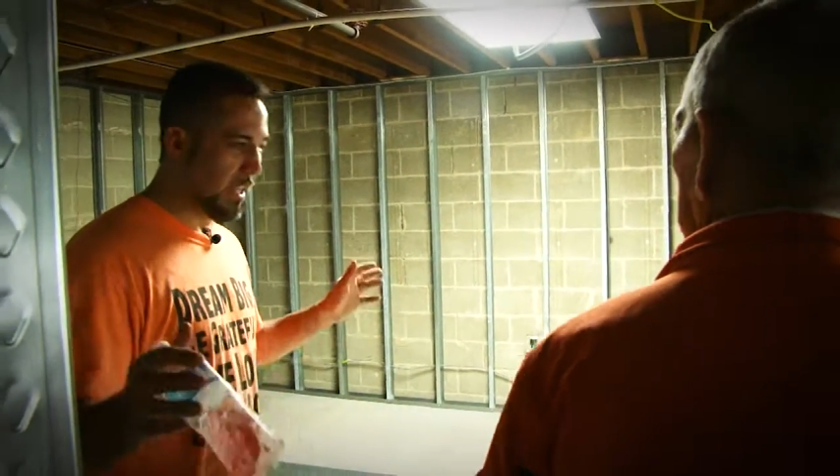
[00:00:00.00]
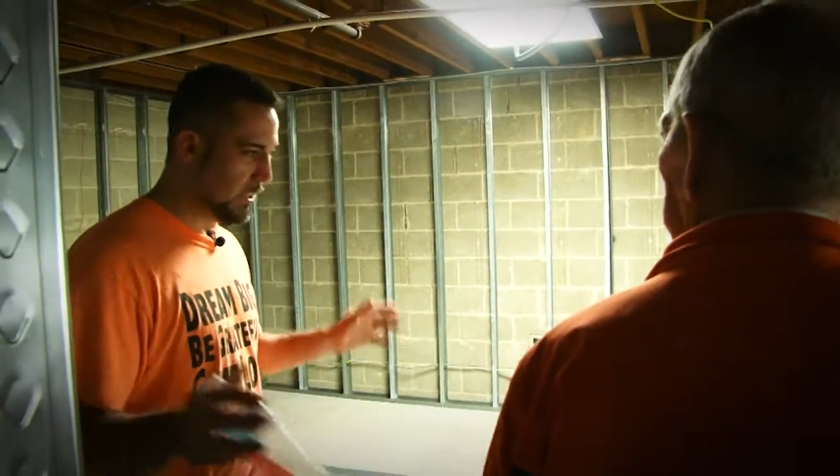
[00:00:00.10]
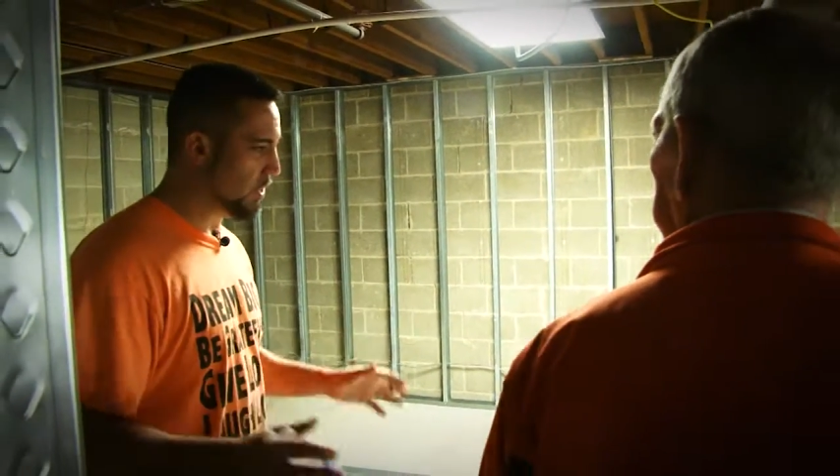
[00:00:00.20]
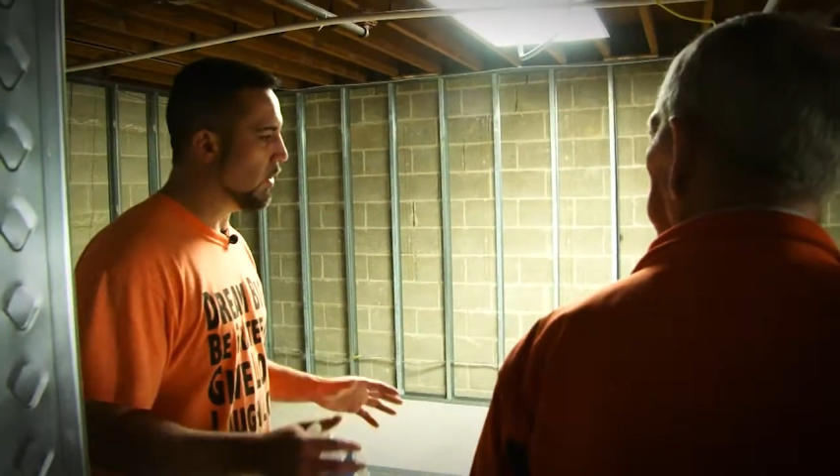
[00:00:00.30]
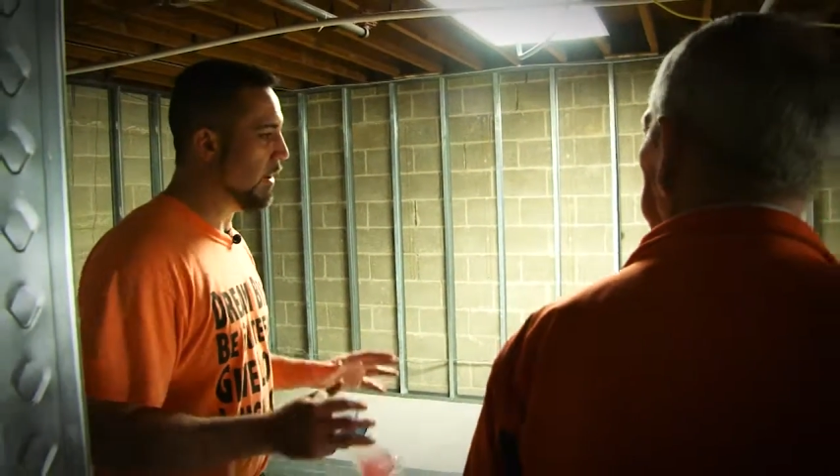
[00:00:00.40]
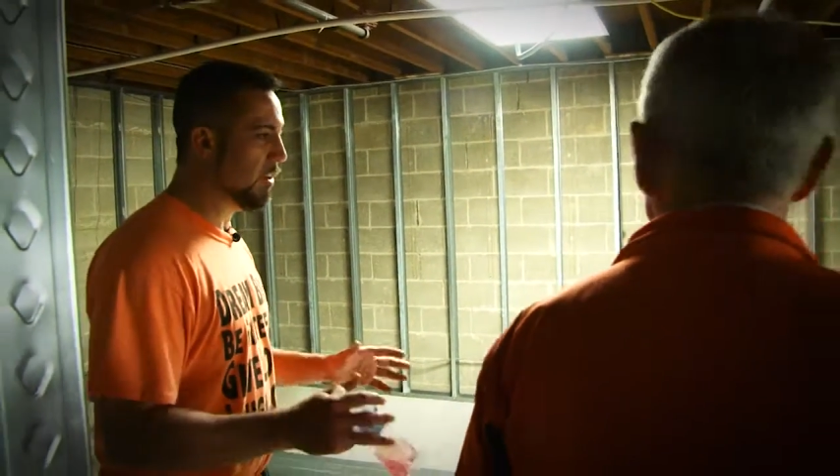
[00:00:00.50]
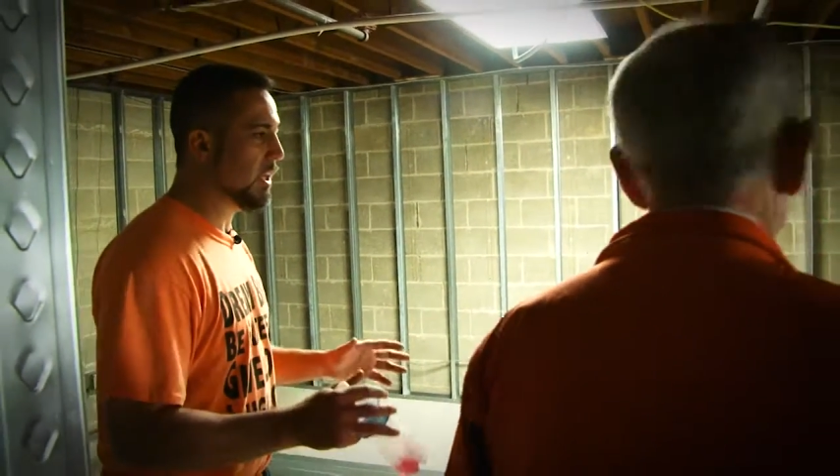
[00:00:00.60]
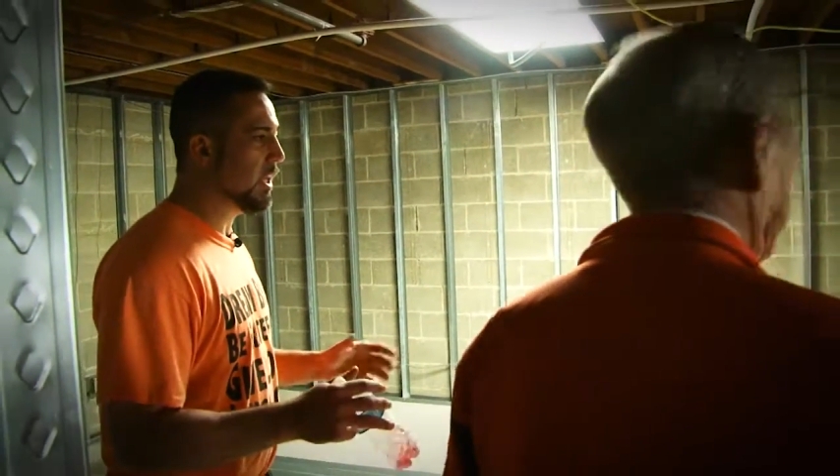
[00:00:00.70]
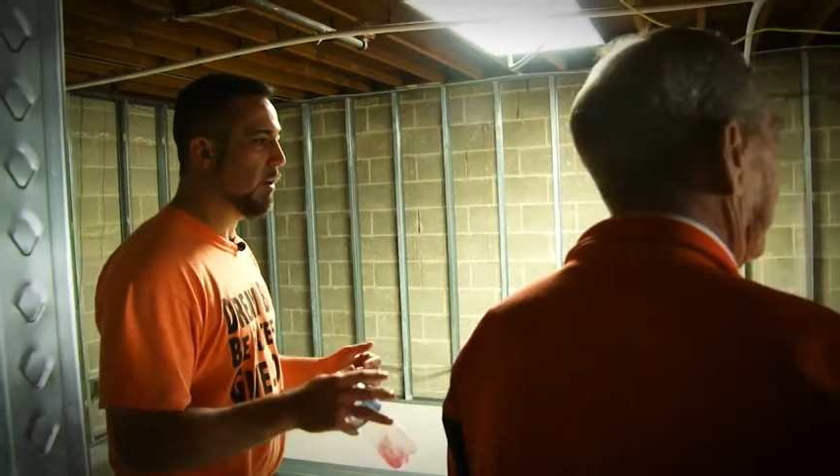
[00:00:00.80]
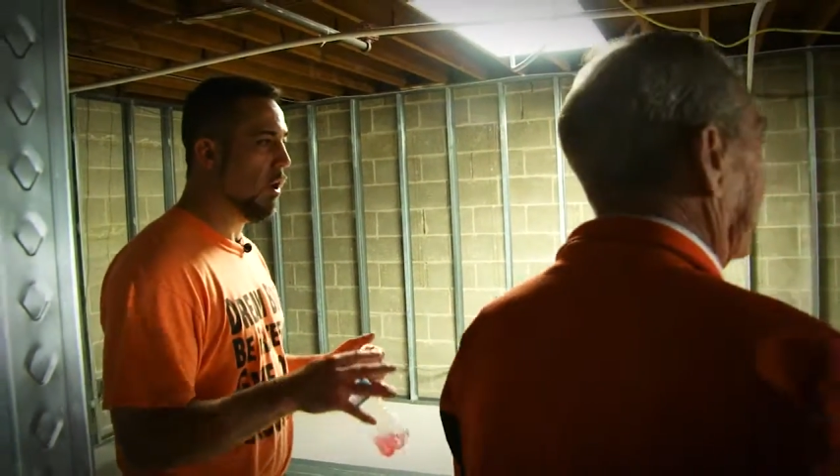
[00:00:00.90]
Yes, sir,
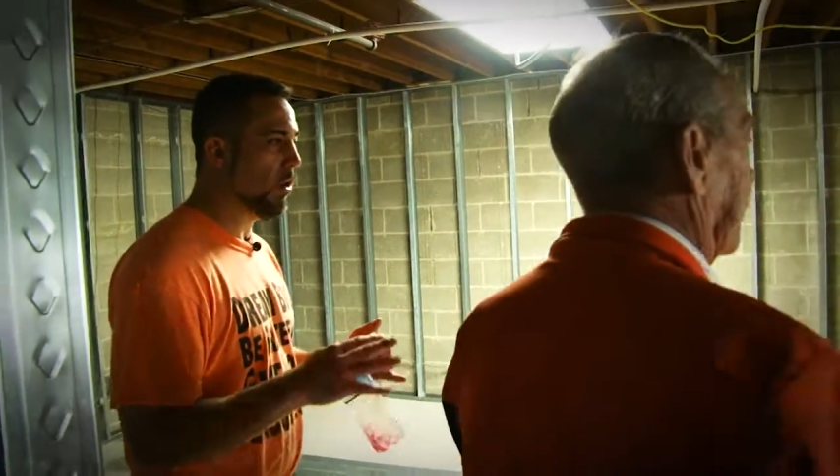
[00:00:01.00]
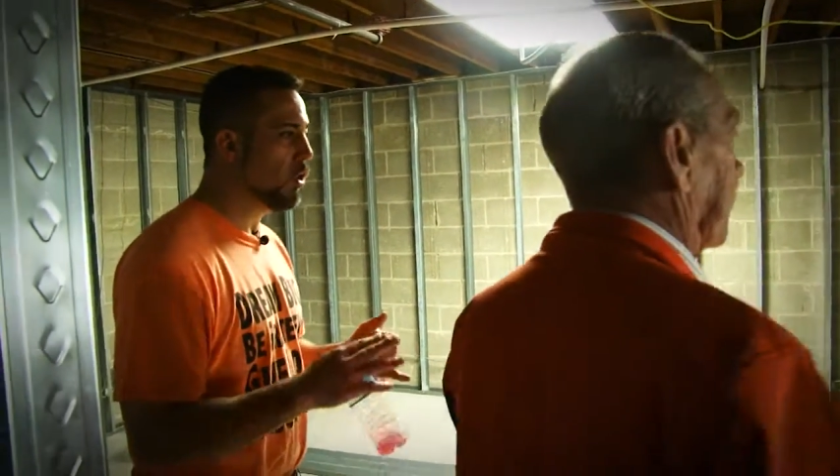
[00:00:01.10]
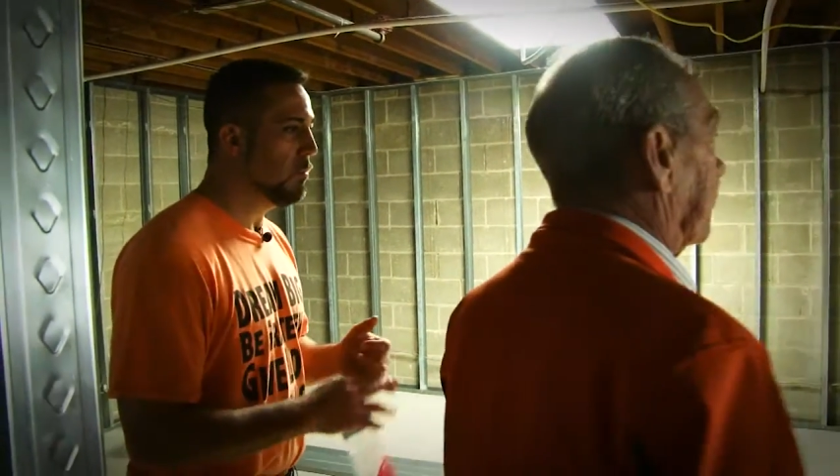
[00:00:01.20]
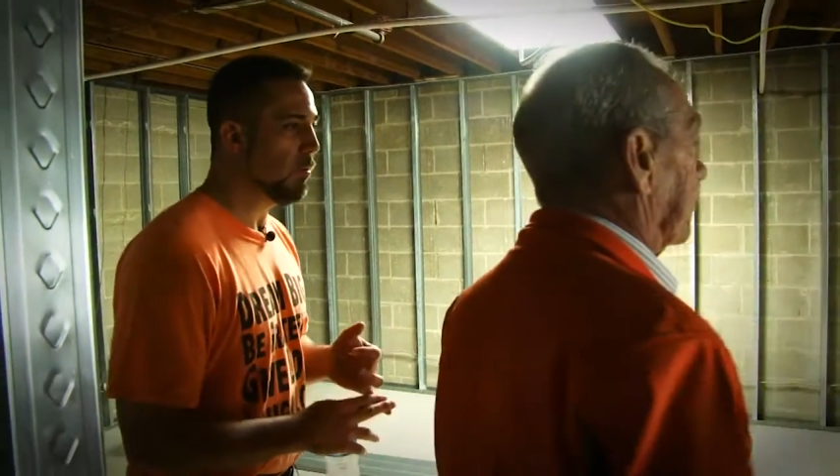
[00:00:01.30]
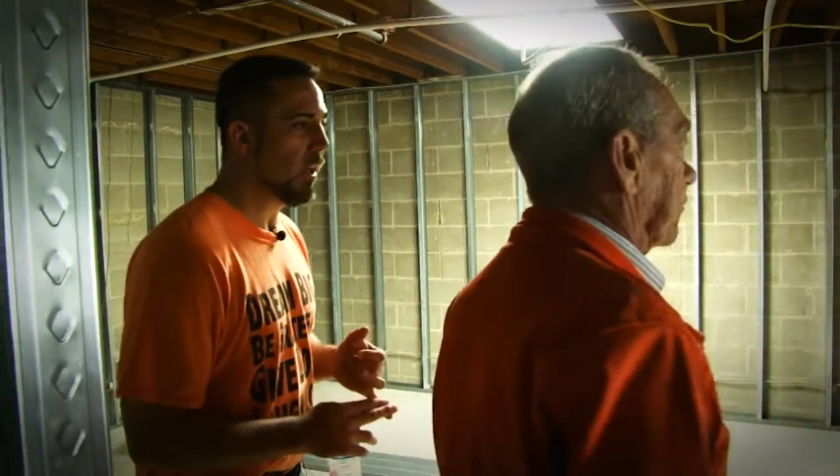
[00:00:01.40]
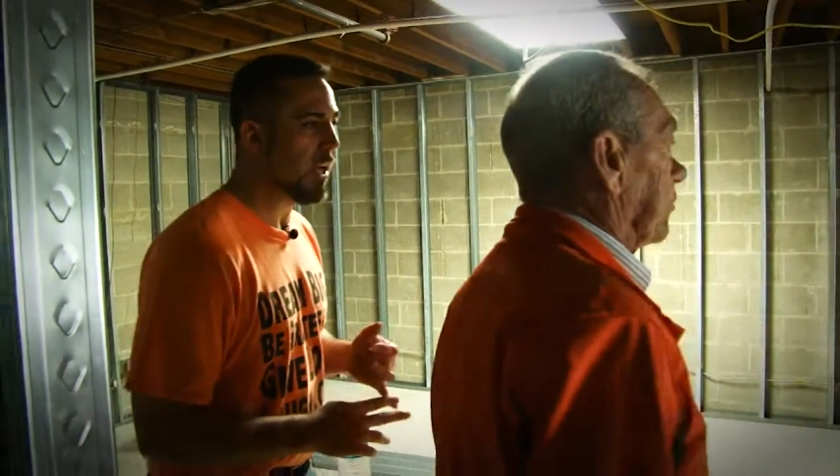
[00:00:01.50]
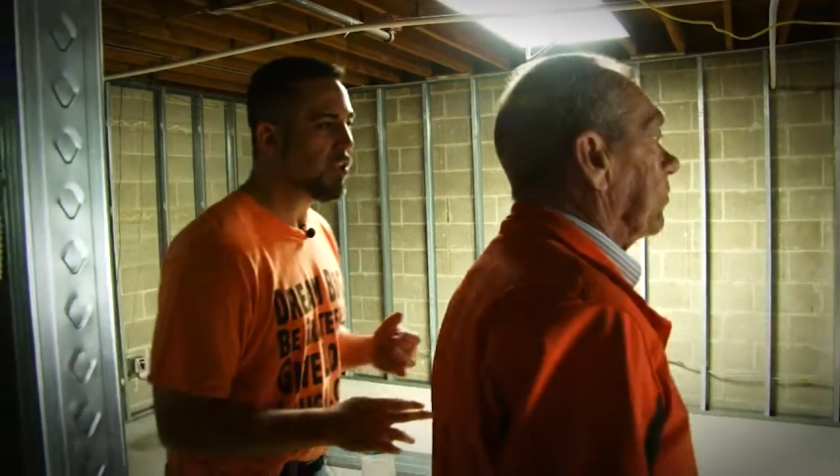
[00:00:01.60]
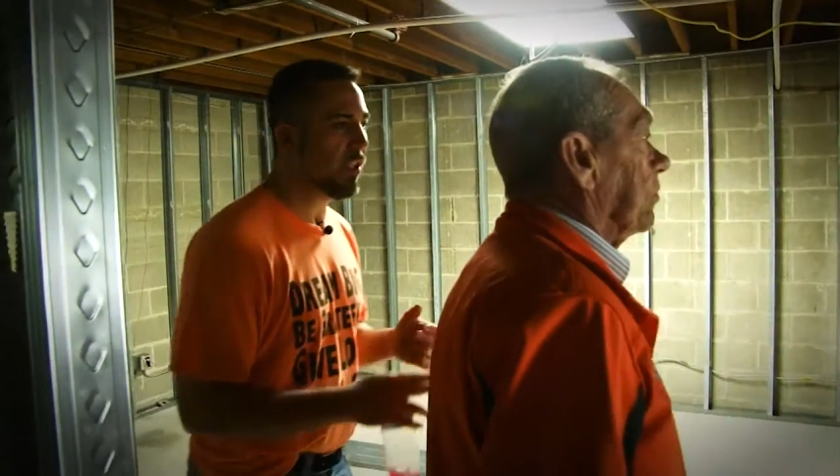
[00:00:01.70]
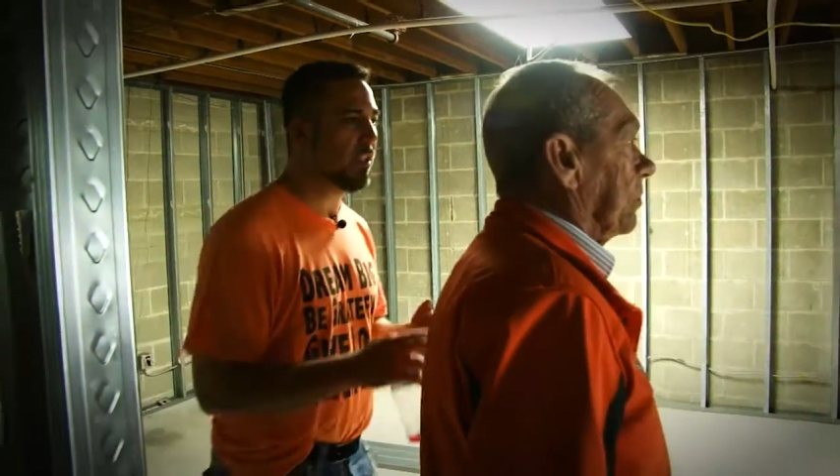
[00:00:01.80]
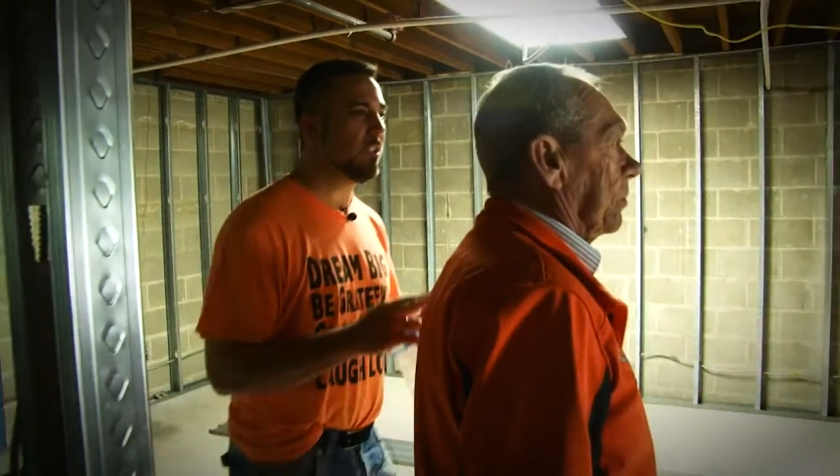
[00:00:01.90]
everything in here. All human
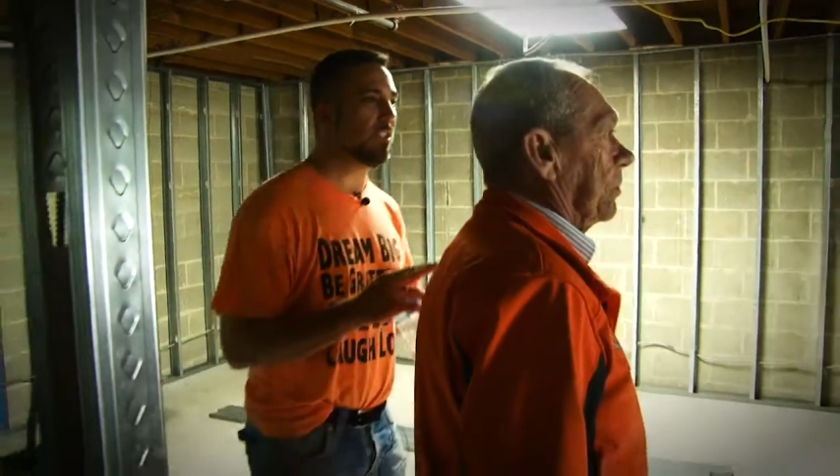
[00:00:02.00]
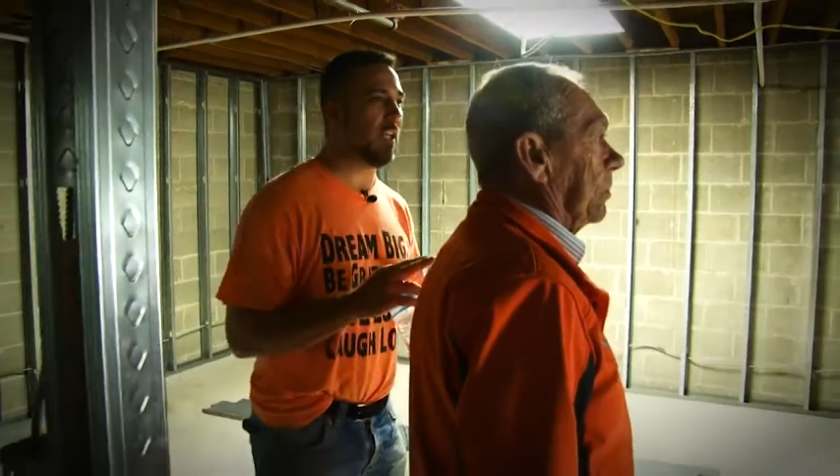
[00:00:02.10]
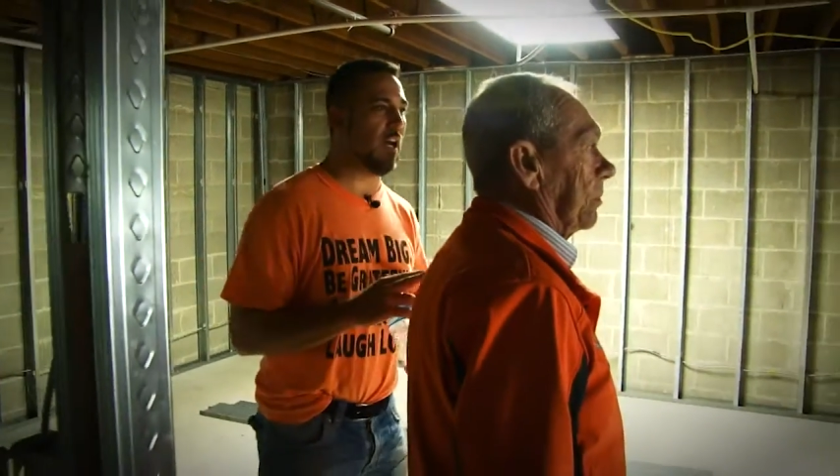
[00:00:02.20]
relations,